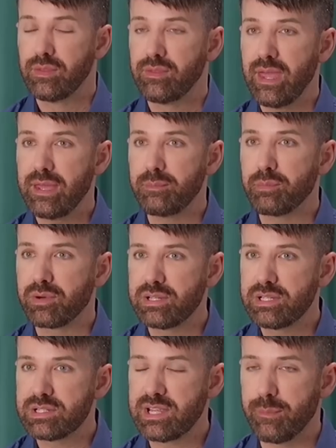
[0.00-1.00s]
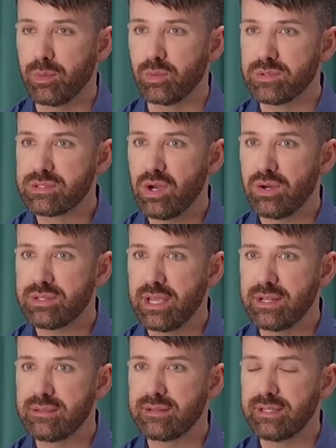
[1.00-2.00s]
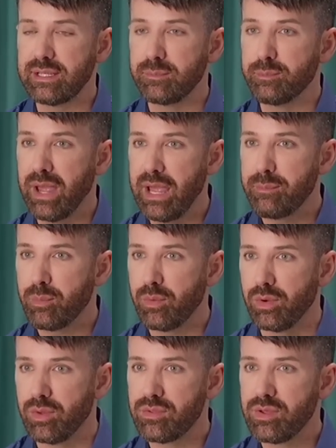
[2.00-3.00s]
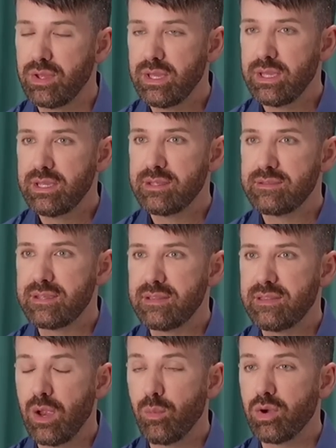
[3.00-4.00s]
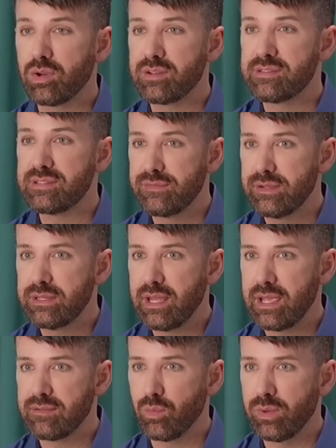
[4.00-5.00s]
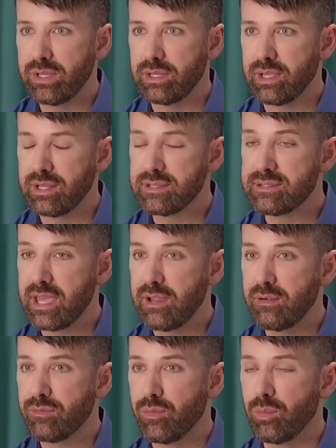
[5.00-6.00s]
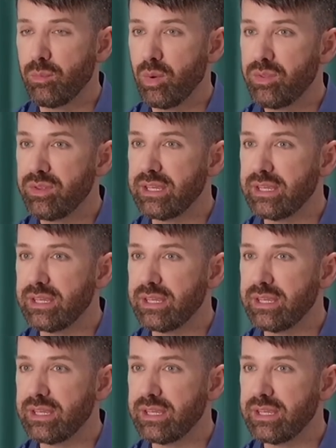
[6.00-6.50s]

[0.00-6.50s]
That British couple, Scott and Celine Papworth, said they worked seven days a week and saved for more than a